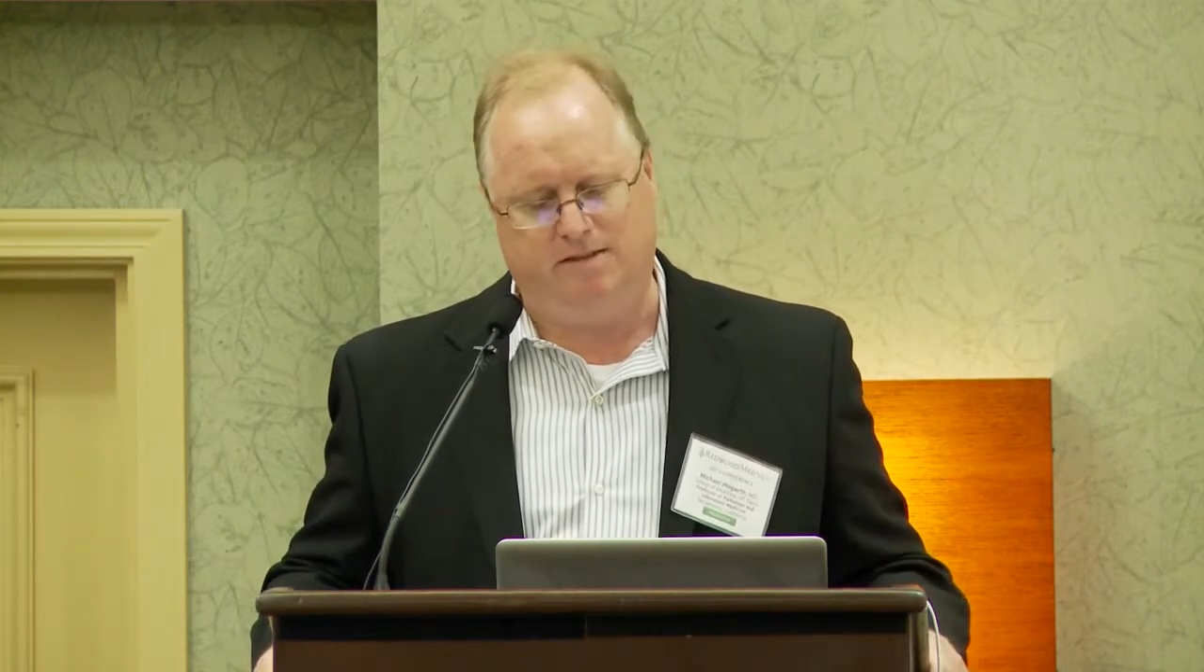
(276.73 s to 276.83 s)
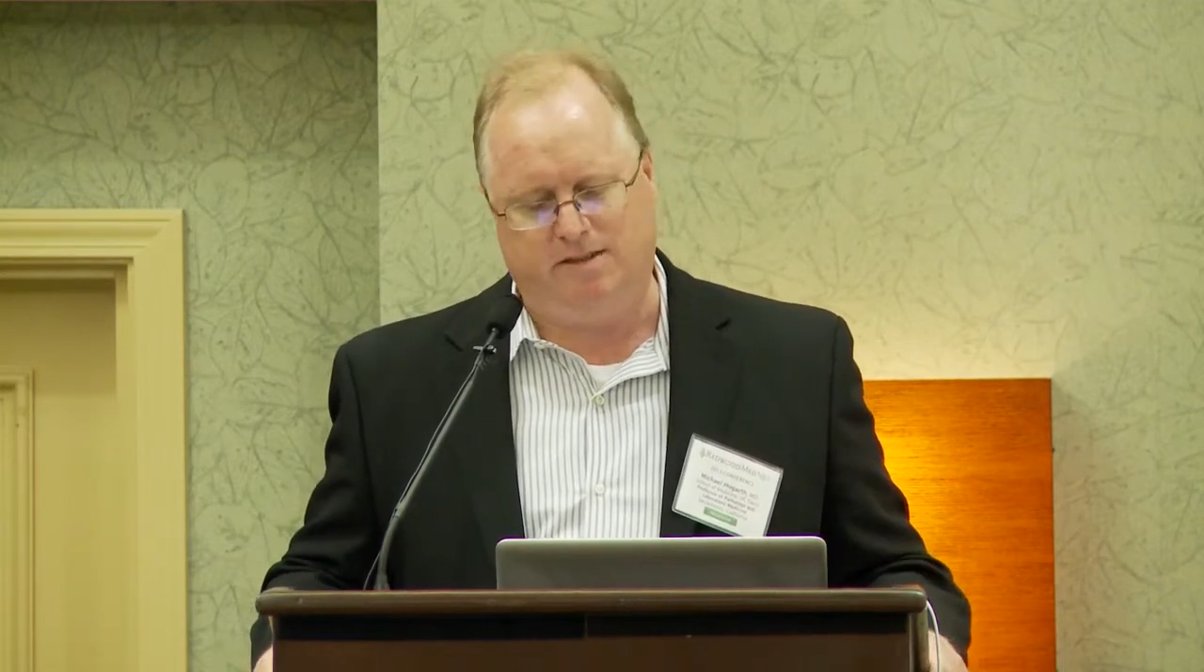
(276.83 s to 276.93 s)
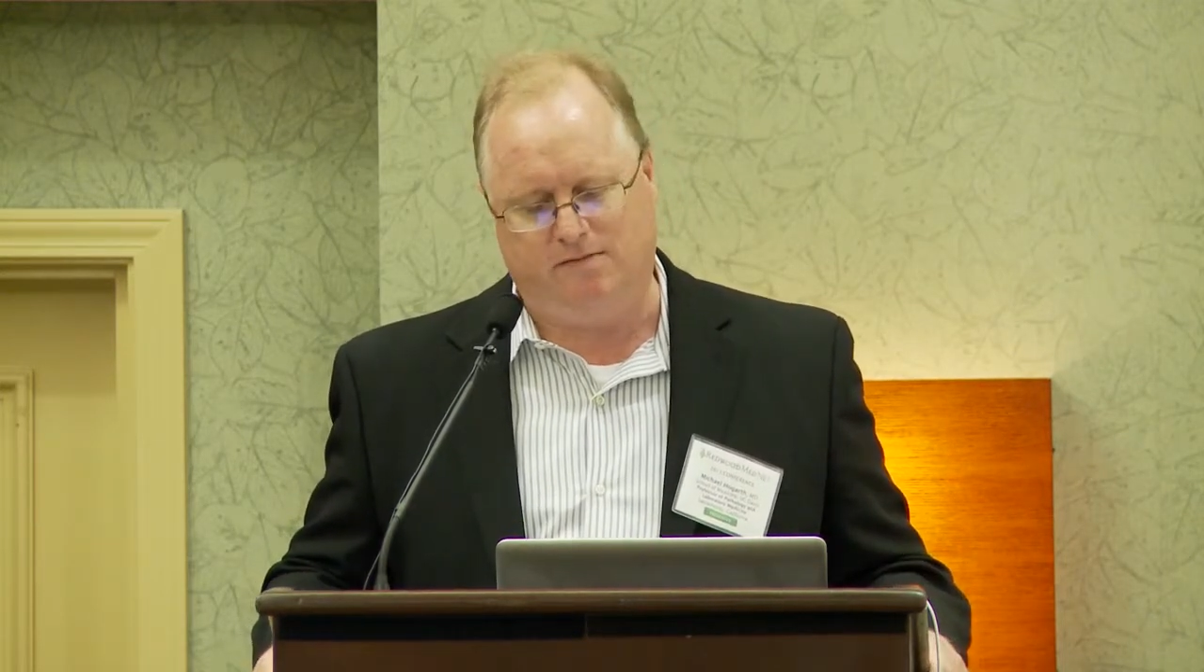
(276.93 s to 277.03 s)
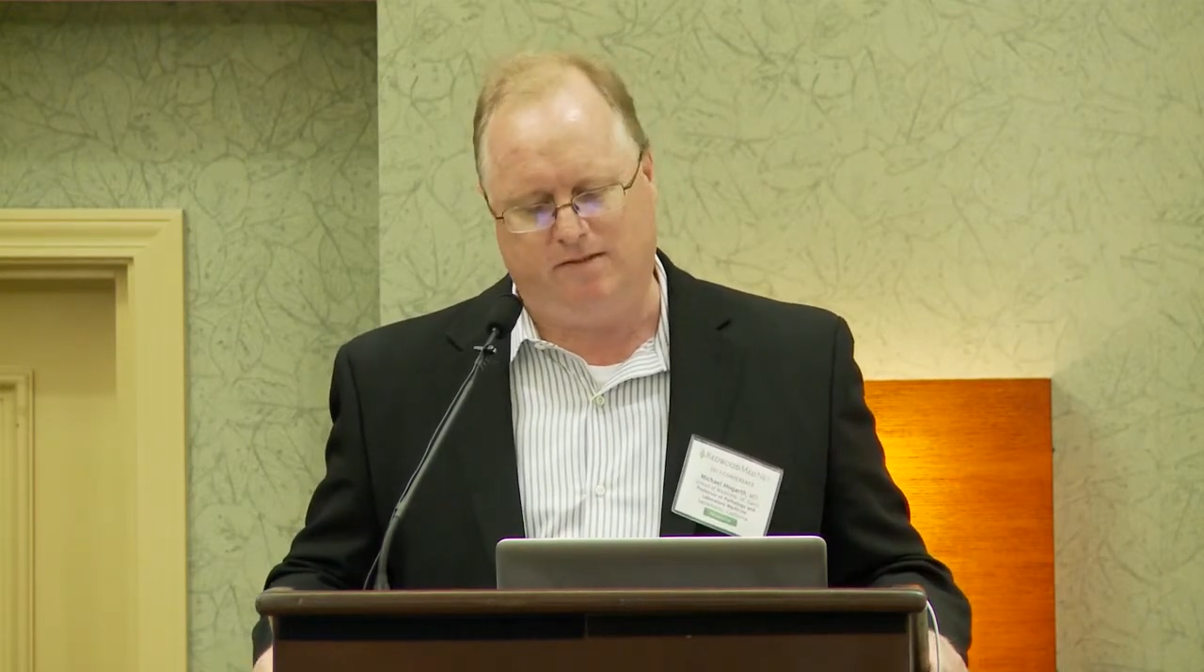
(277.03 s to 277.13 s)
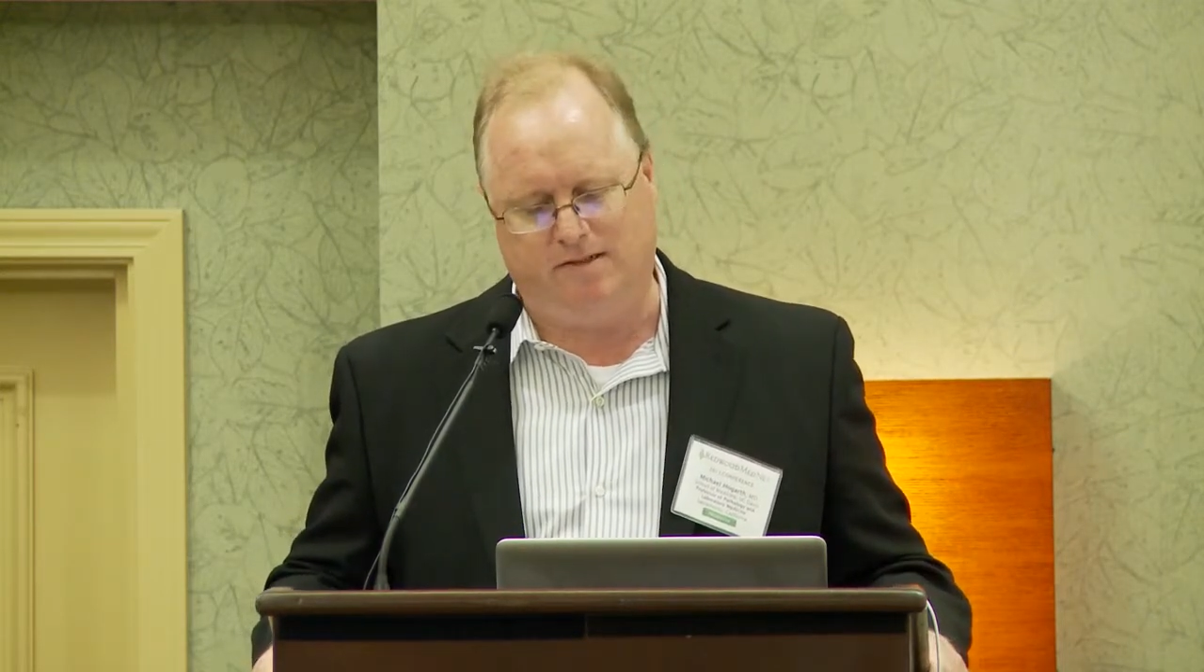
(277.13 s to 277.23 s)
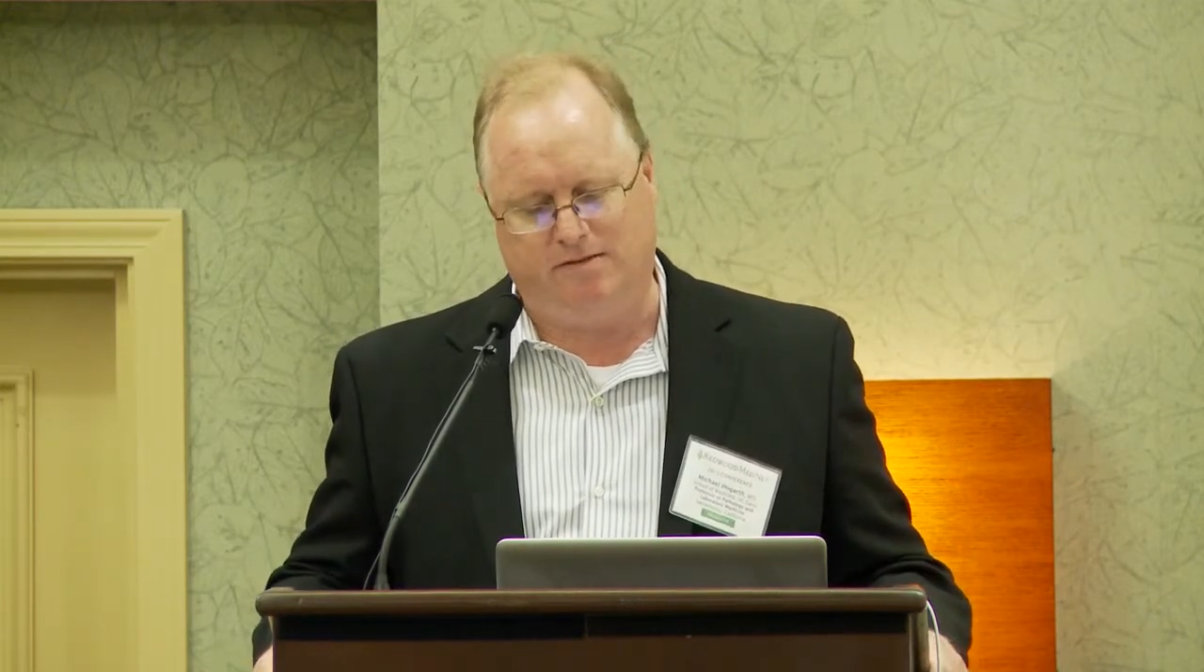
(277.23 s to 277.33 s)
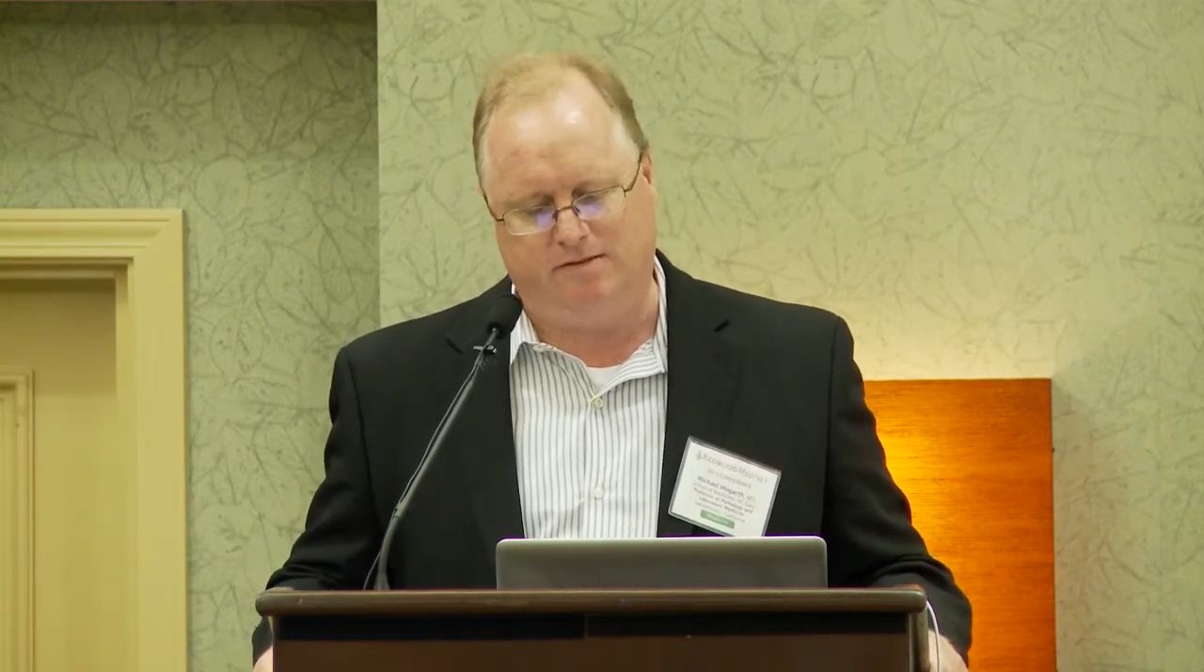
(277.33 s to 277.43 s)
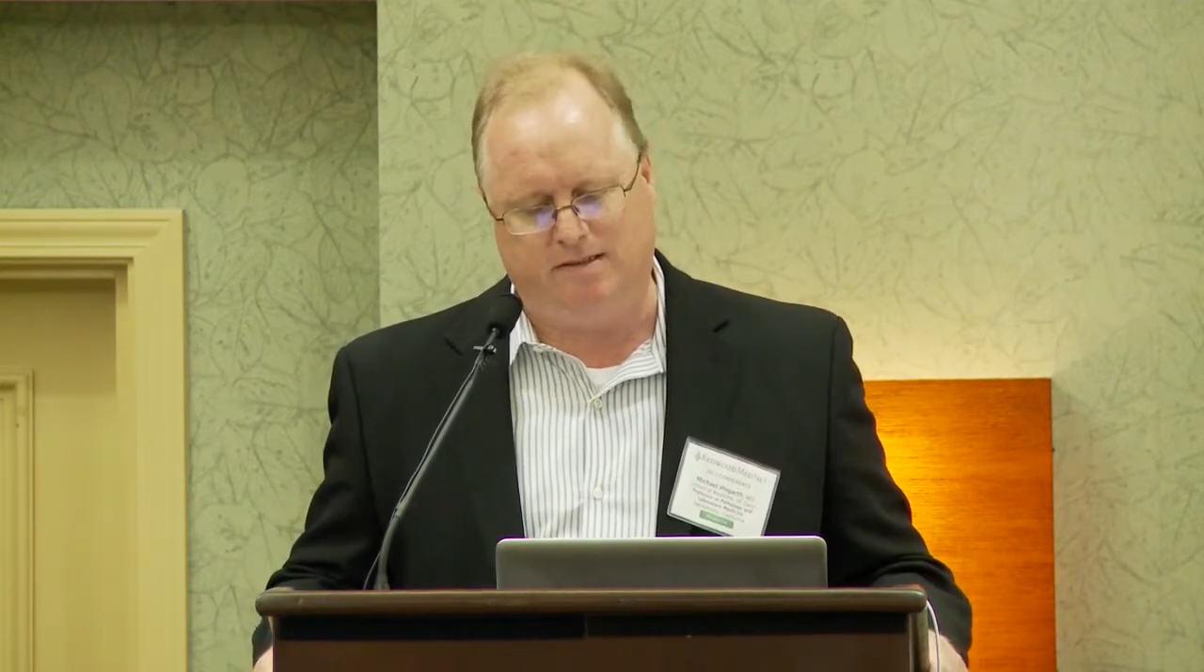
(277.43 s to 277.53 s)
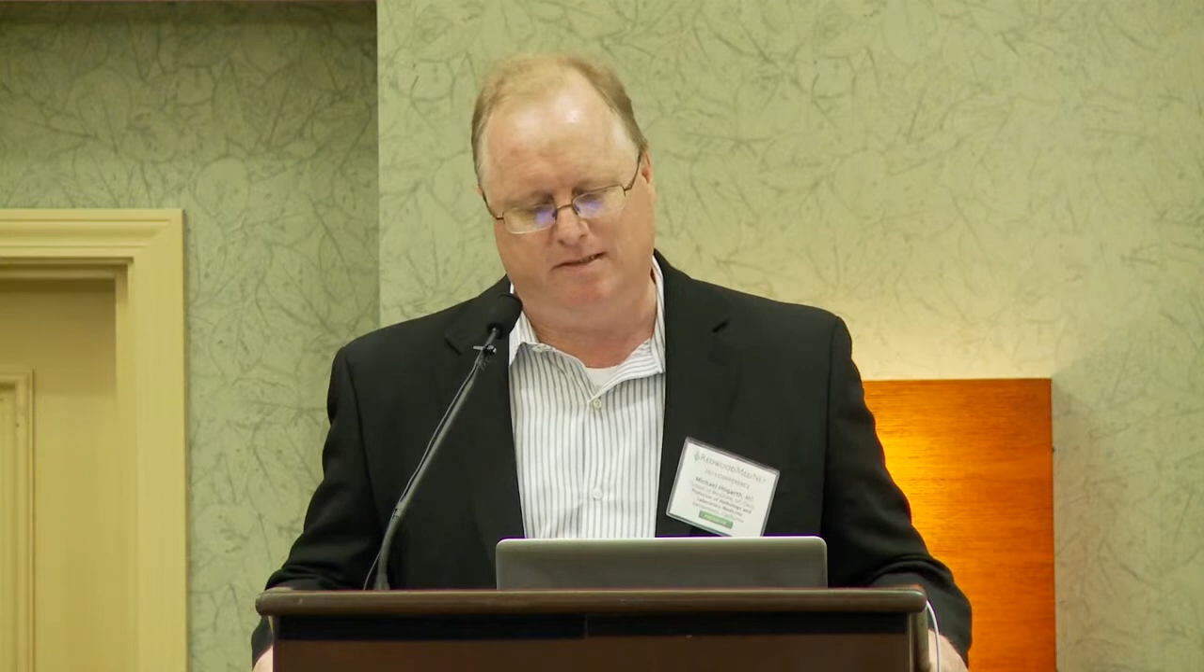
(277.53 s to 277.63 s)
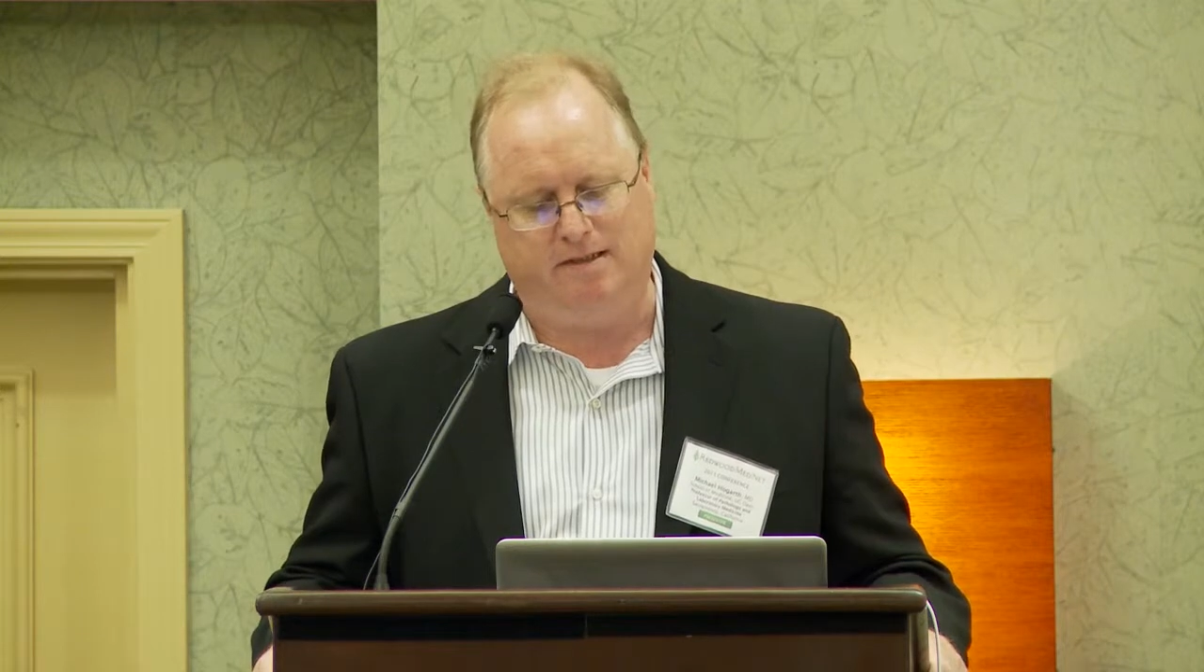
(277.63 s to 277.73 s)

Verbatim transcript: disease registries,